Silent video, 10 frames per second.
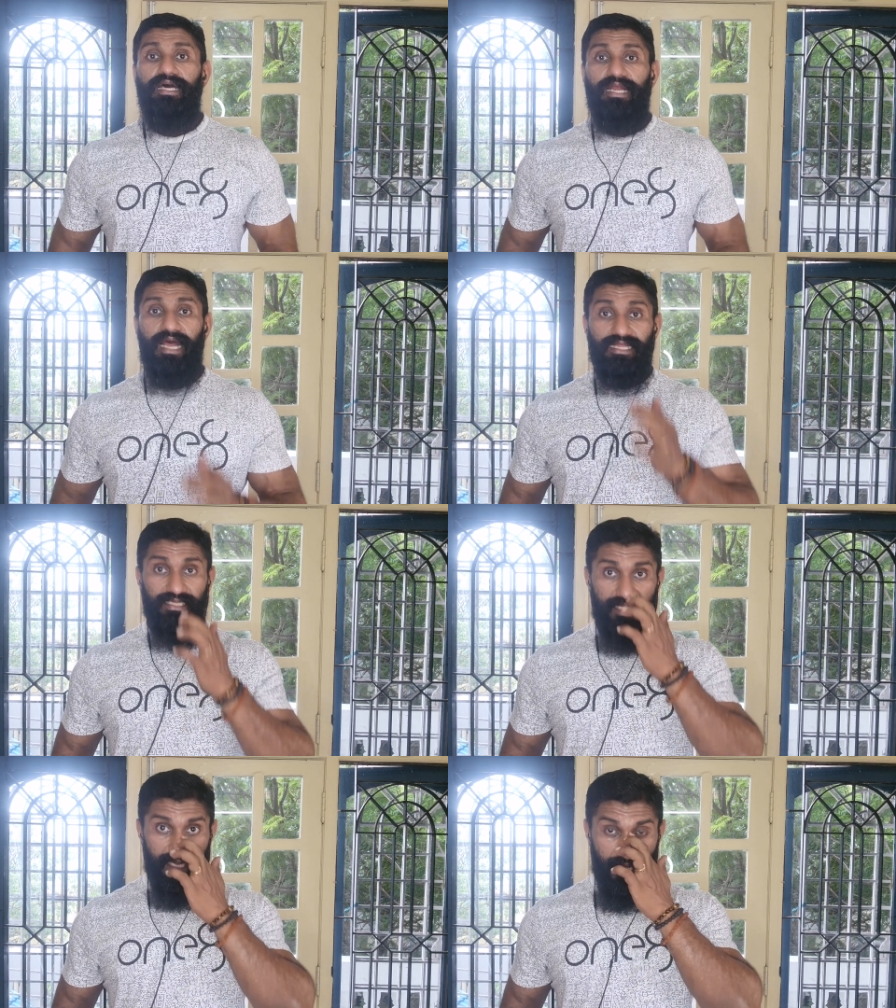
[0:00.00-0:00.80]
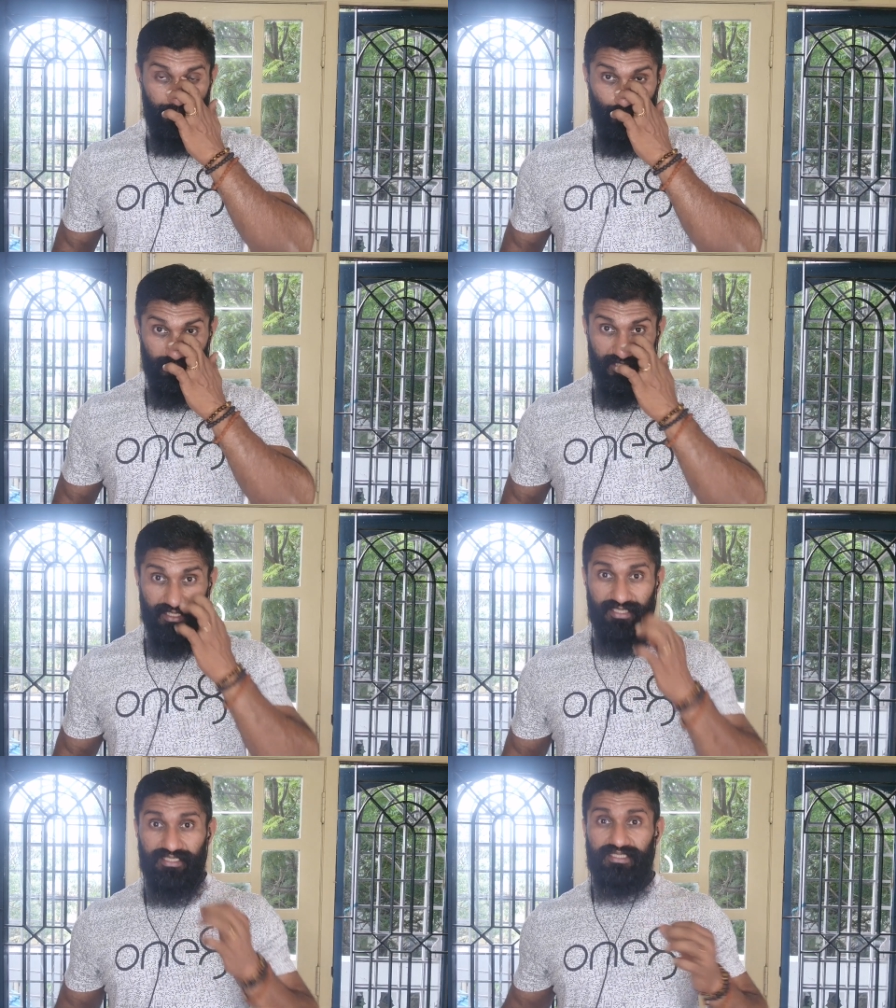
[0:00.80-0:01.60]
rather than
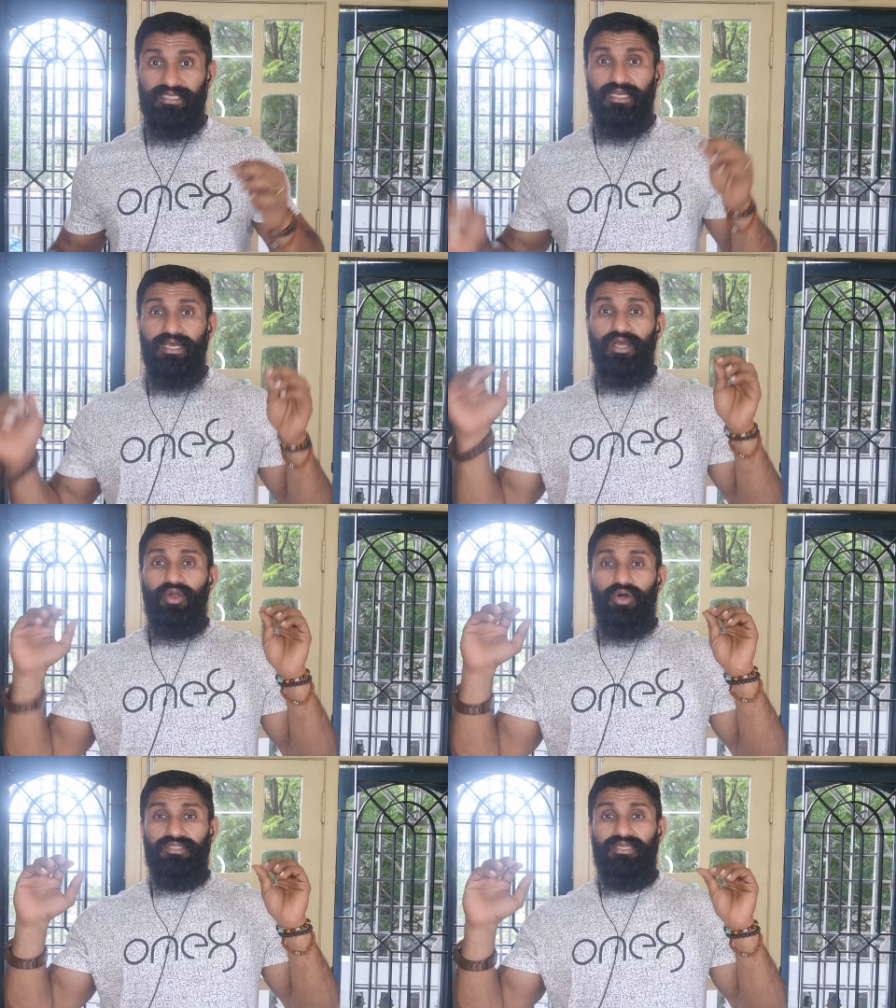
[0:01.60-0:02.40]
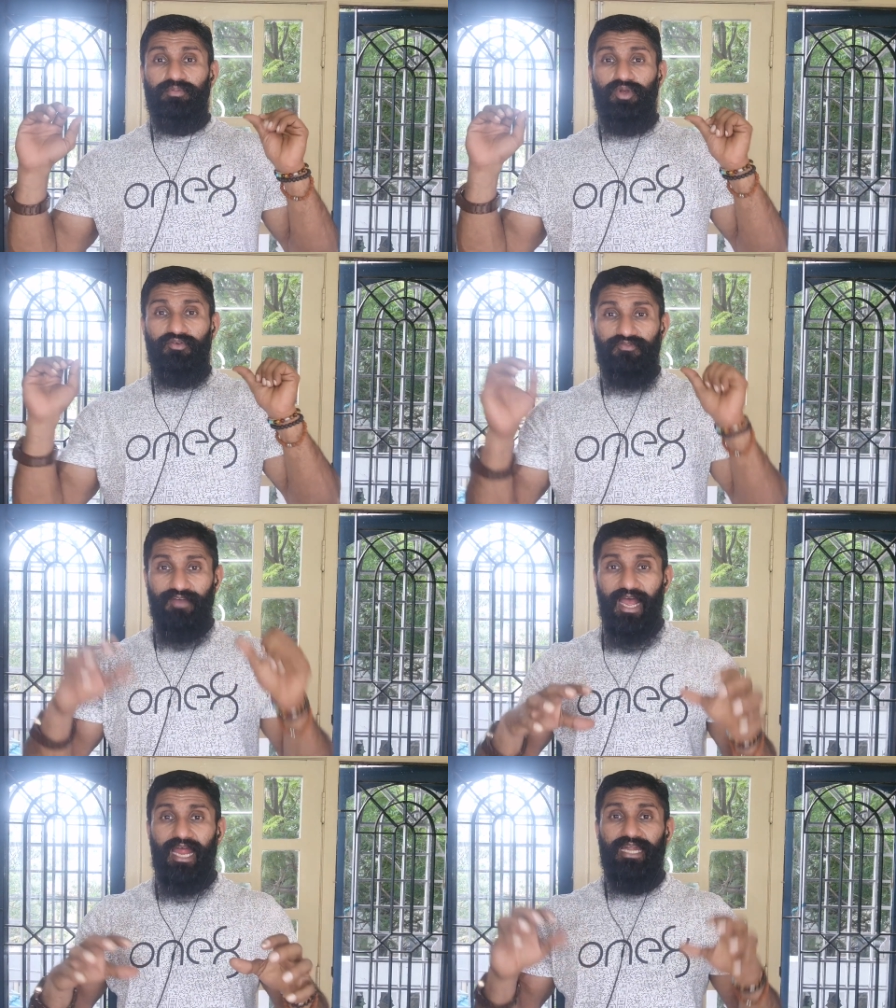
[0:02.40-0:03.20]
approaching this concept of
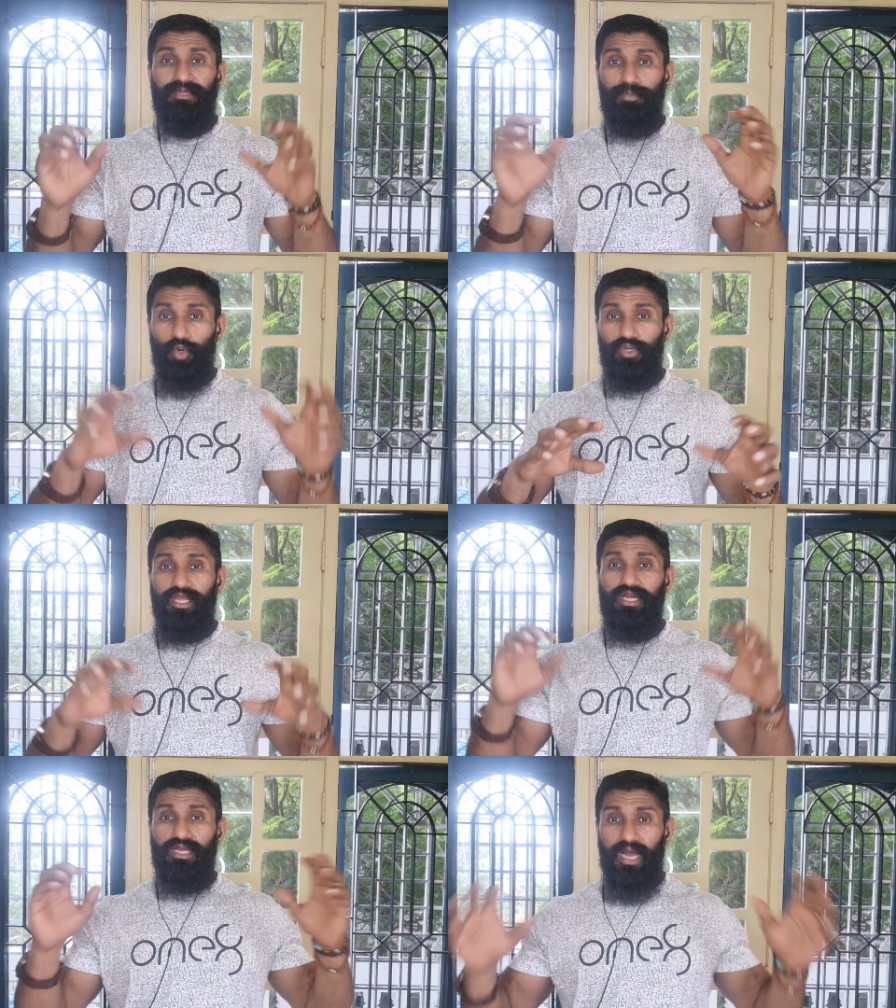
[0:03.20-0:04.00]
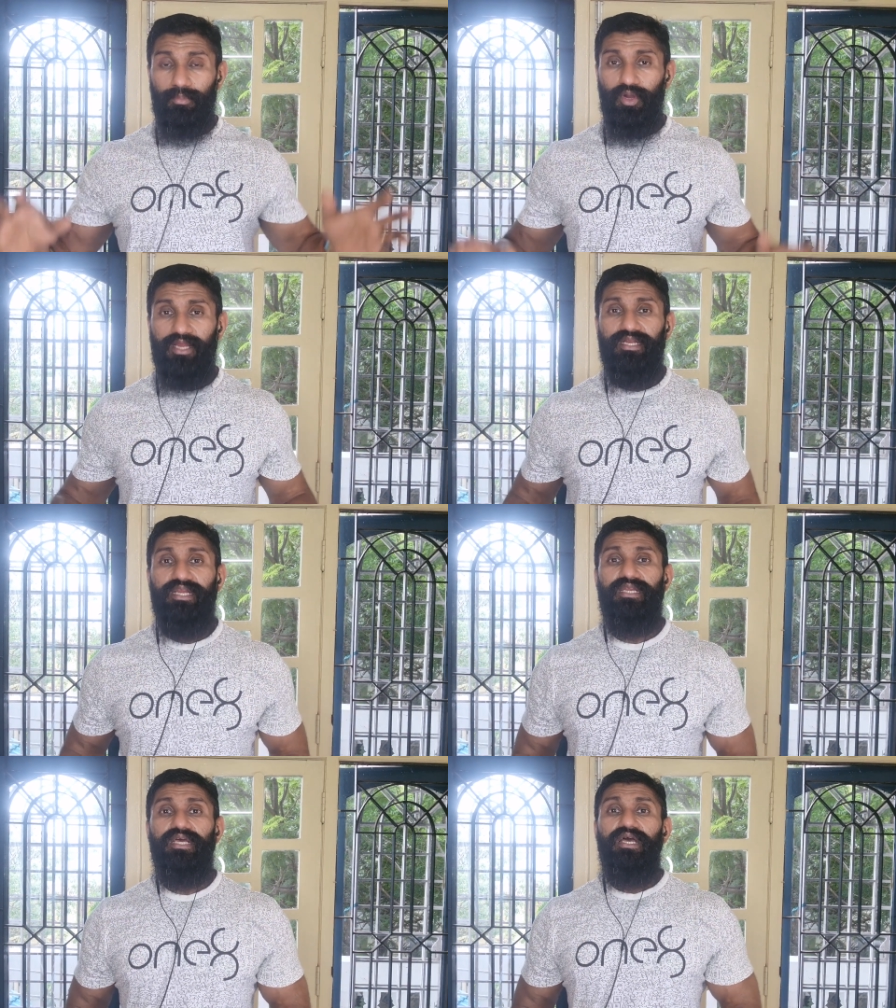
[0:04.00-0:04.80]
fat, protein,
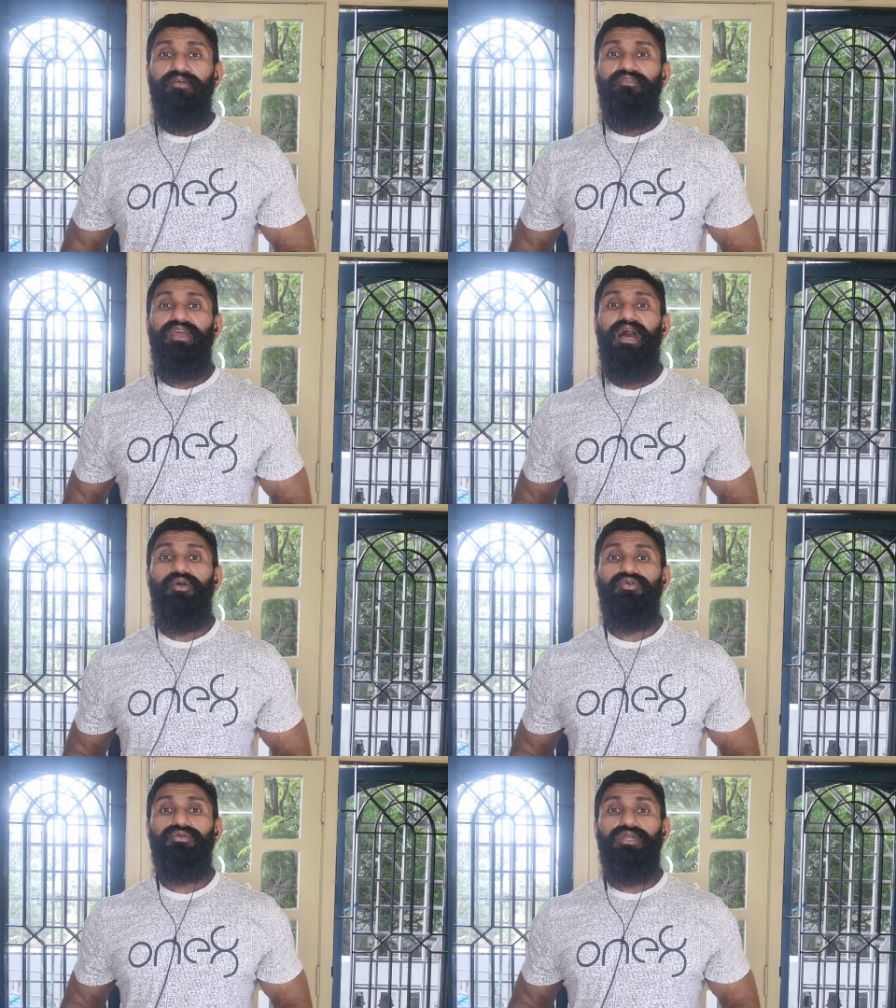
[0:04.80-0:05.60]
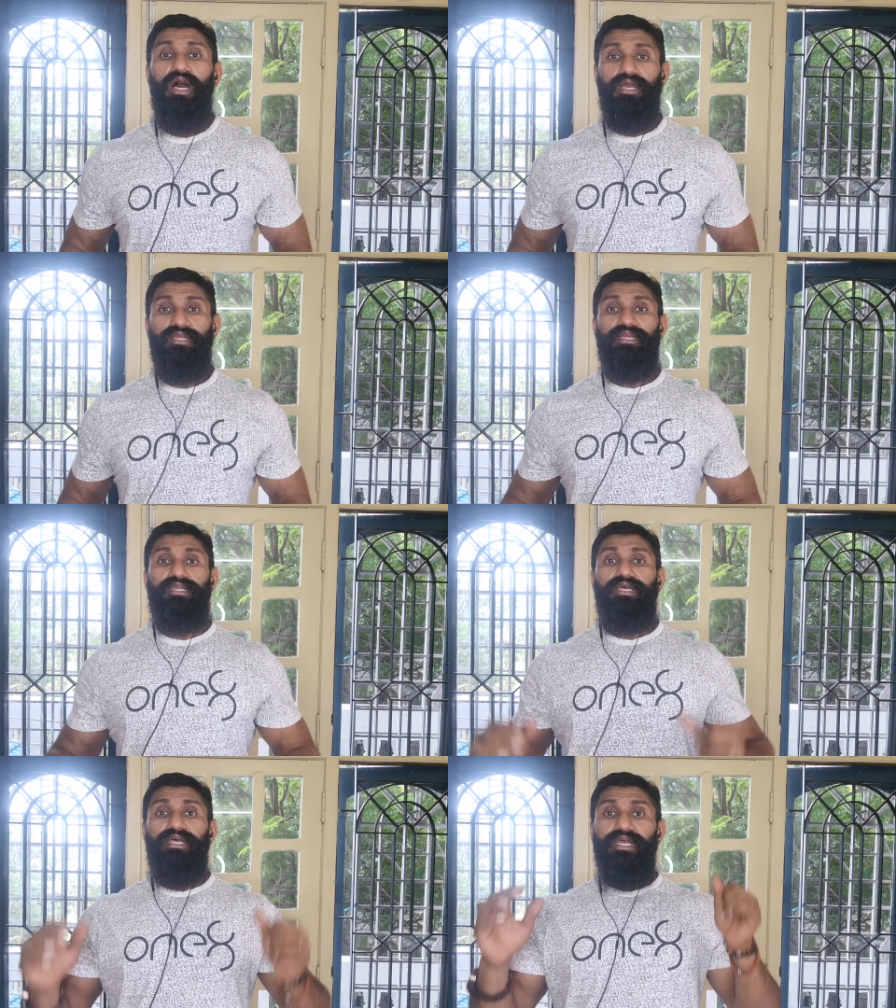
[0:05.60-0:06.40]
carbohydrate, we have to target